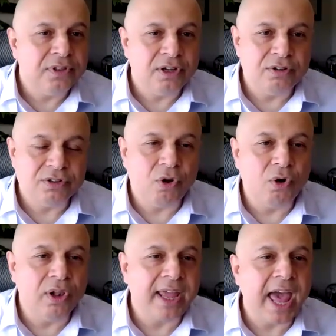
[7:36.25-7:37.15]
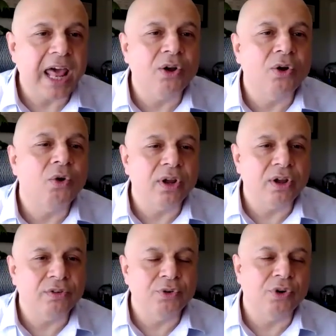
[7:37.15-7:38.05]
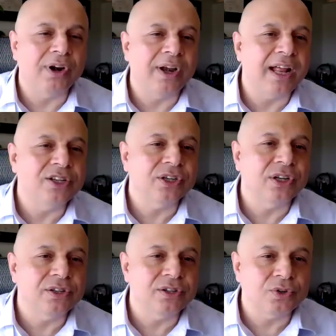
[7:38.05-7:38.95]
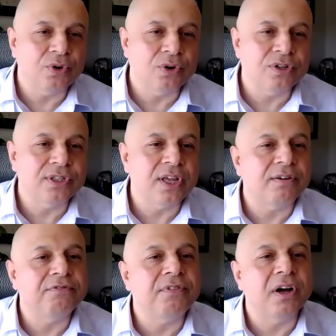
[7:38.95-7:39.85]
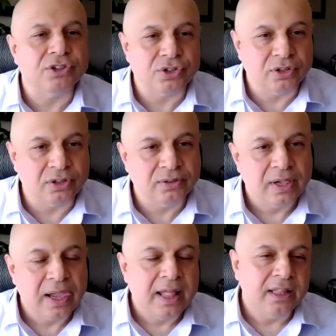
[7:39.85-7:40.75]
there is a whole category of neurological disorders that are functional.